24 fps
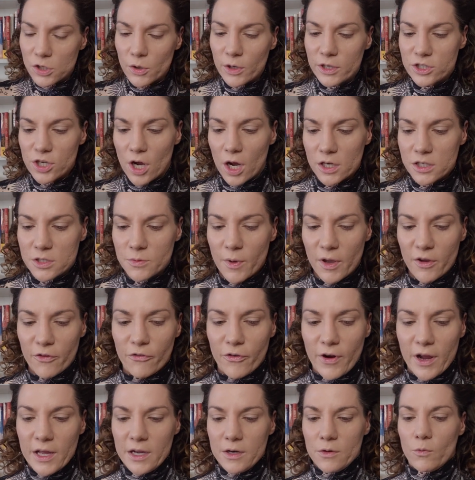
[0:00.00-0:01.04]
So I talked to my
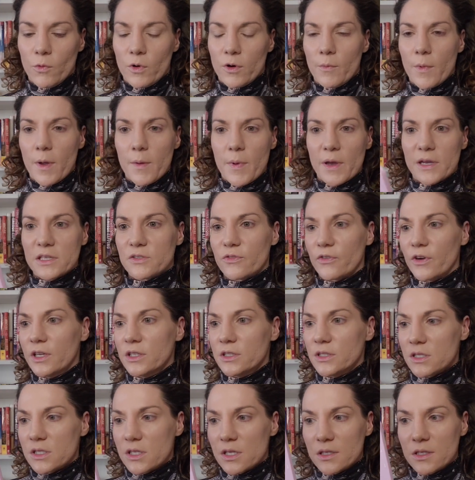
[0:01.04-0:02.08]
friend, one of my best
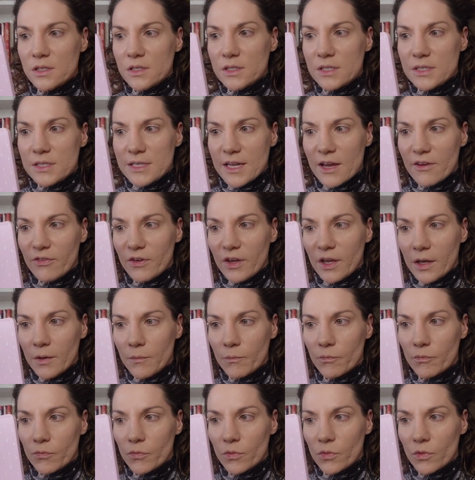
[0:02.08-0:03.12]
friends,
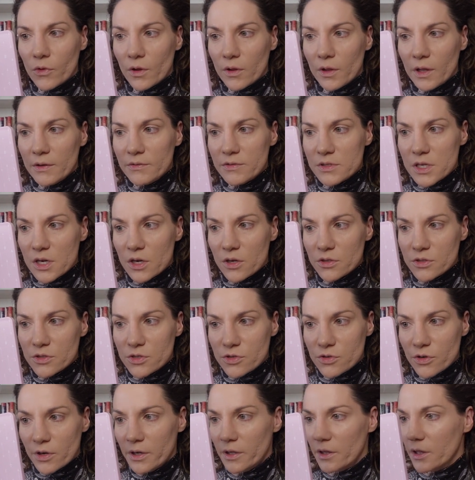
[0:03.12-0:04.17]
Steffi, lives in
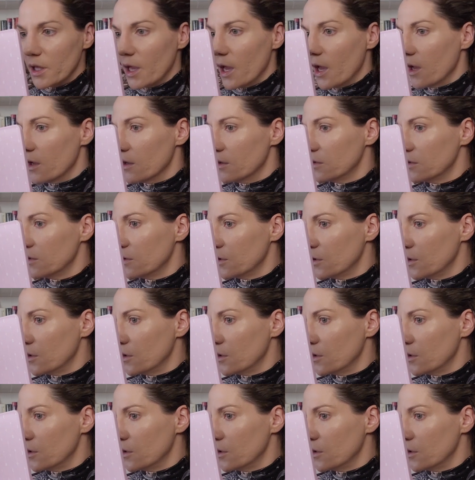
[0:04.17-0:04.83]
Australia,